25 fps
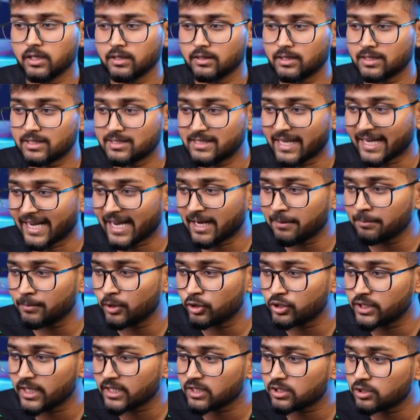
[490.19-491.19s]
the second
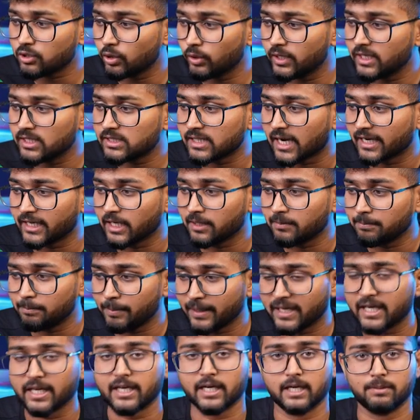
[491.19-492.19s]
music slowly started
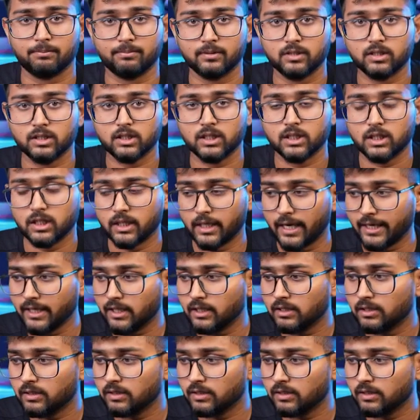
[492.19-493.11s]
picking up, right?